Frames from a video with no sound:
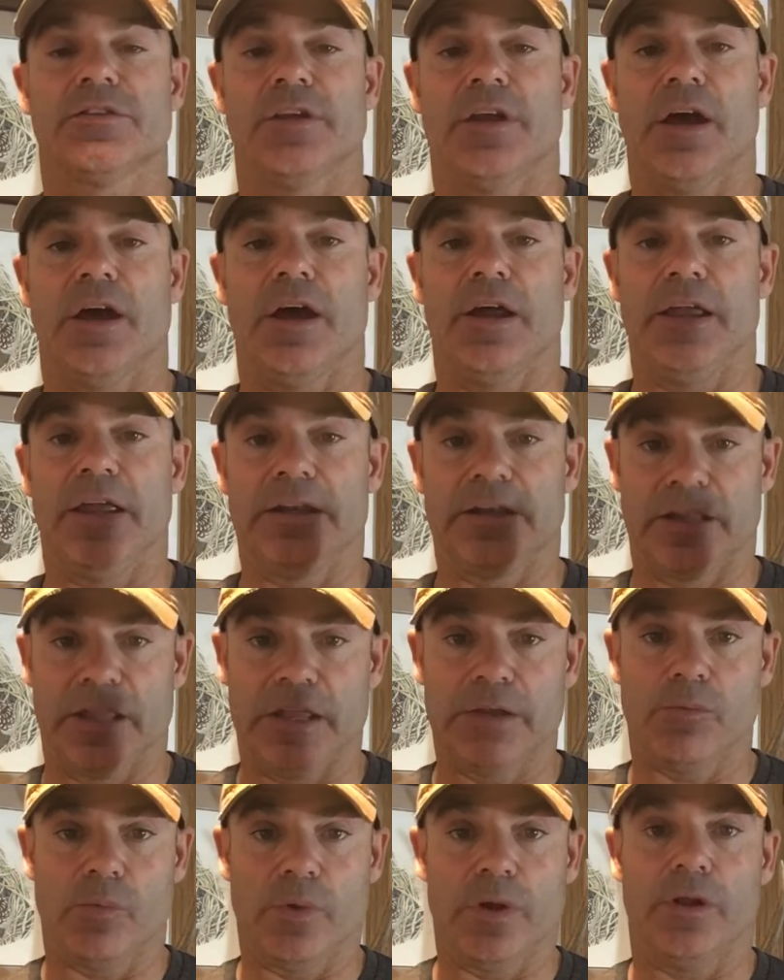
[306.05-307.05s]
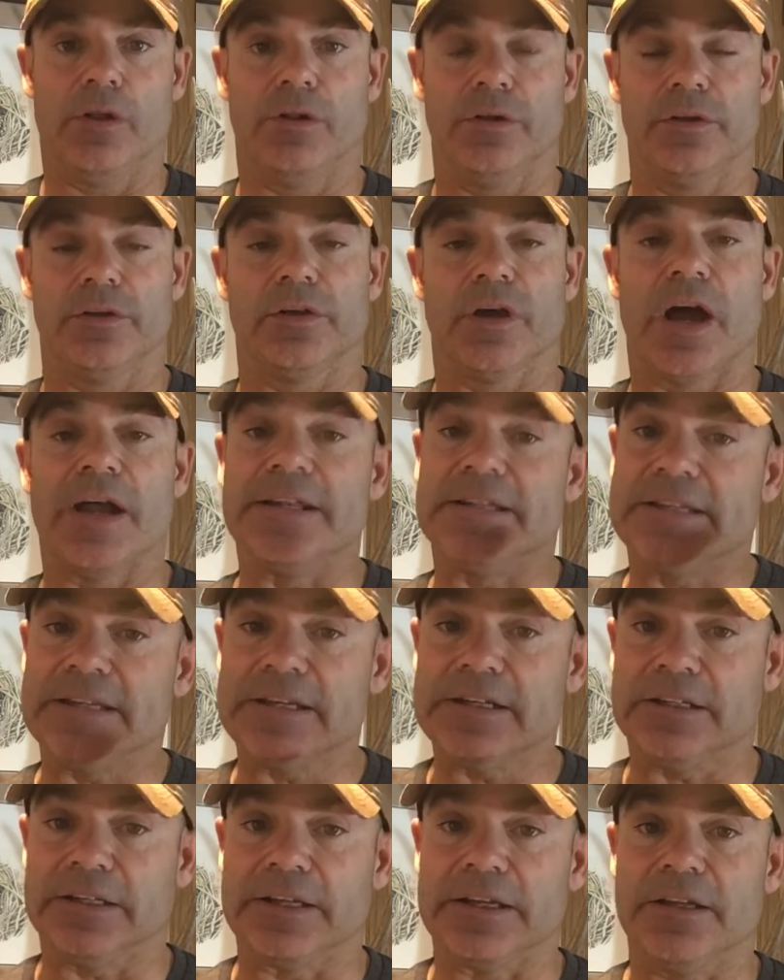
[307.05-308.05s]
It will
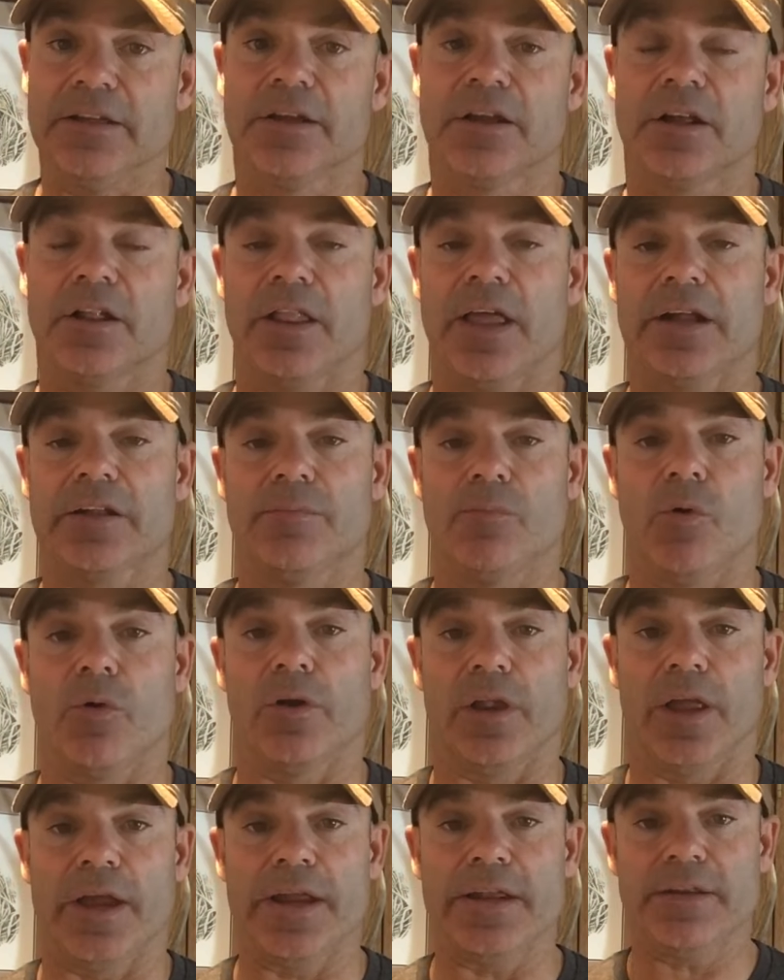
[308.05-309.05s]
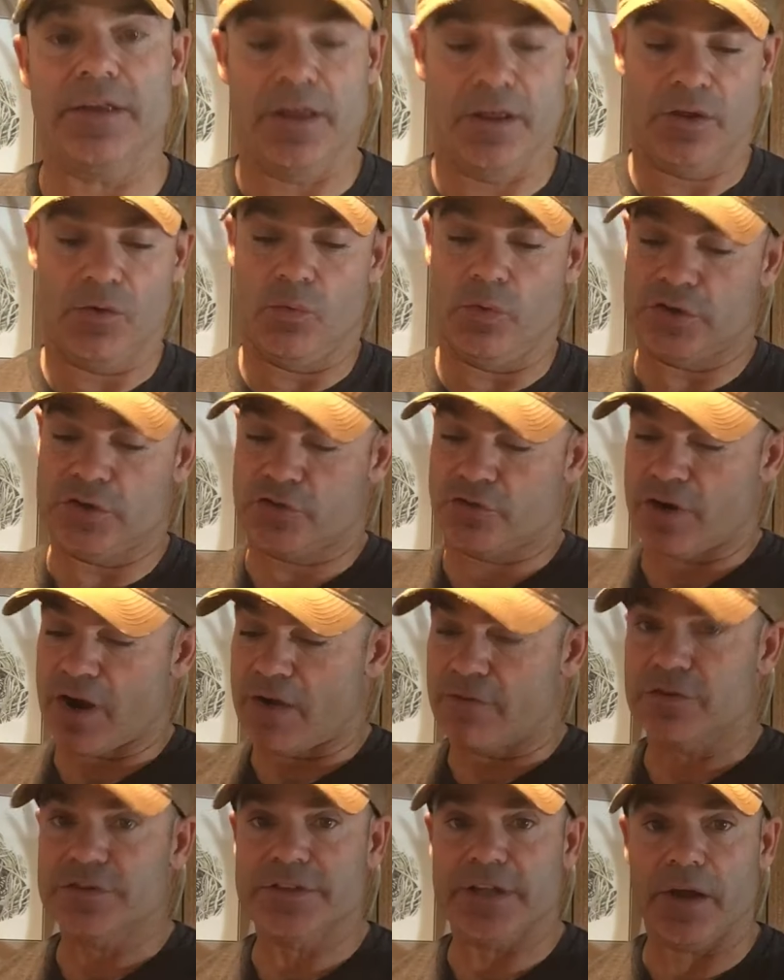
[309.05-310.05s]
ideally collect more light, which
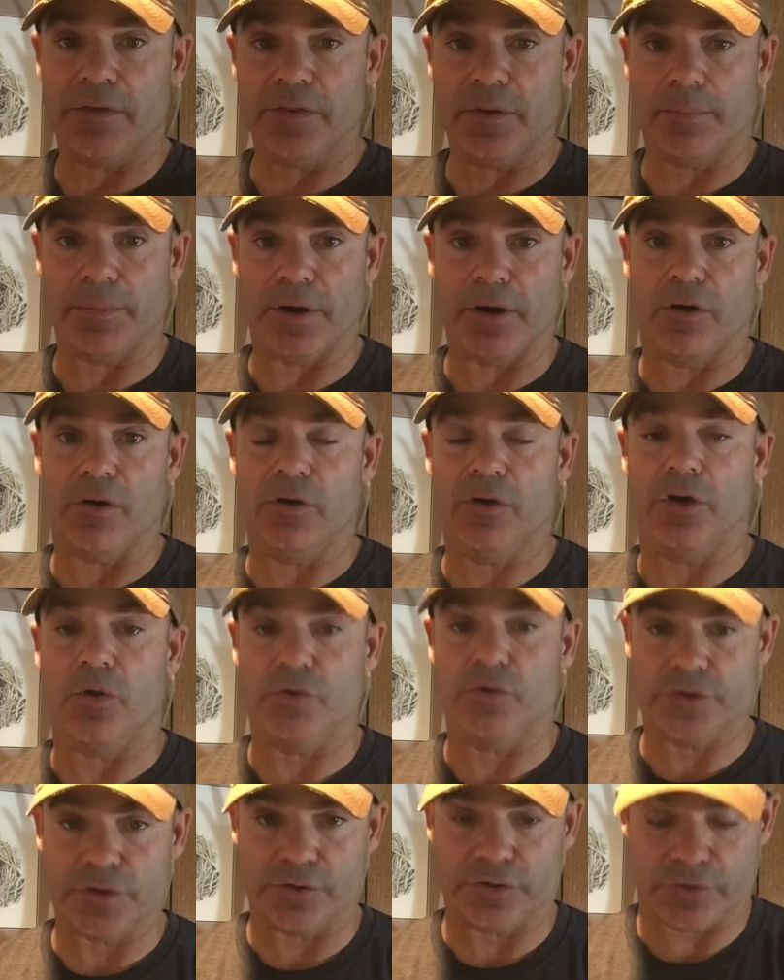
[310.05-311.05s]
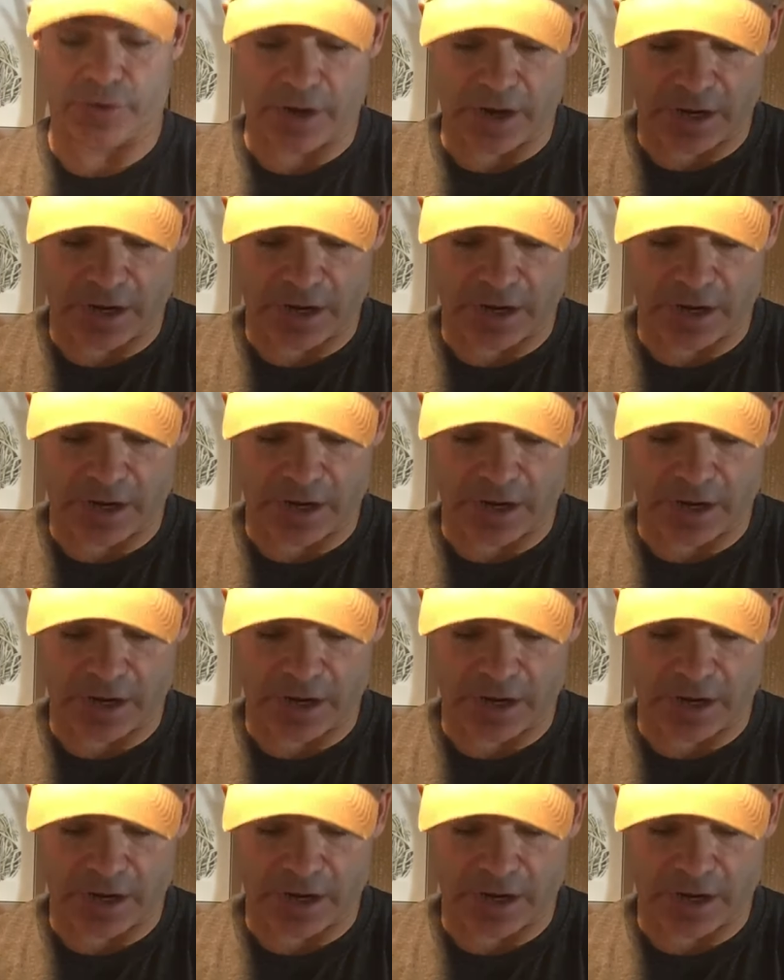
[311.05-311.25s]
travels down the barrel and goes out your